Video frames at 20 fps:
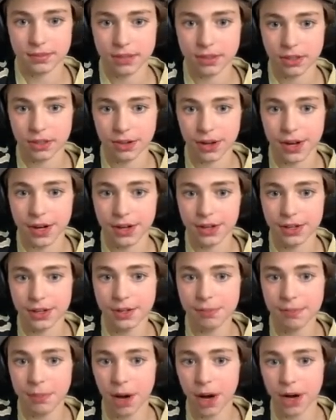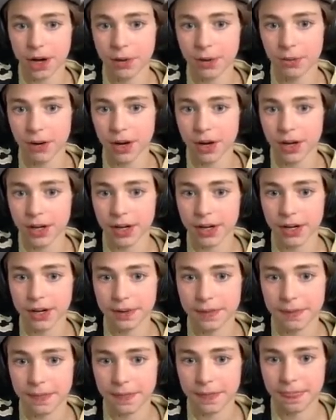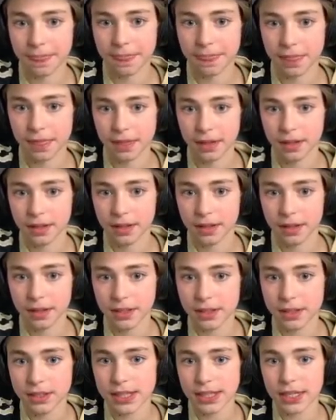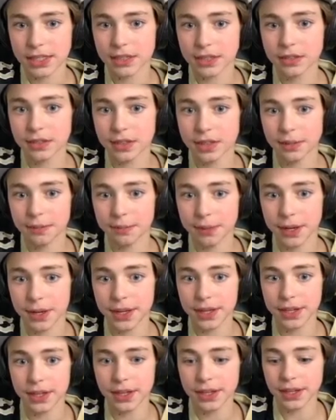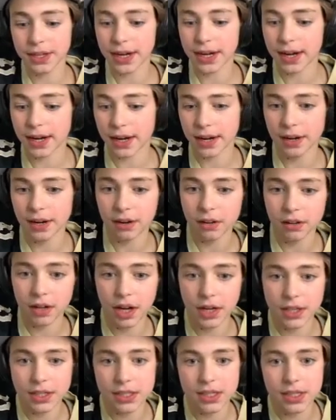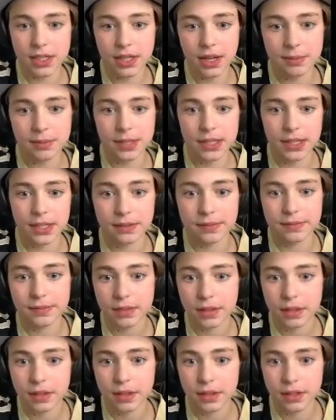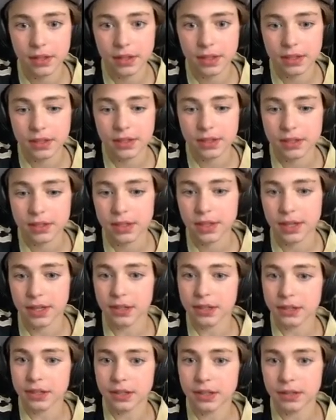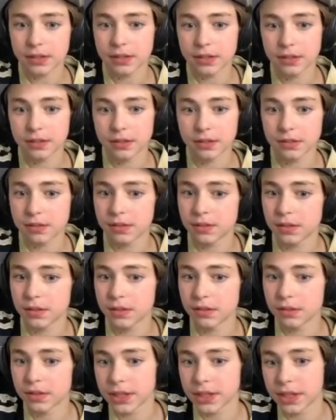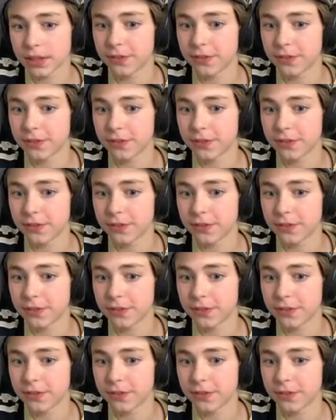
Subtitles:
Great. Good body work. He's actually looking pretty good there, in all honesty. I mean, look at the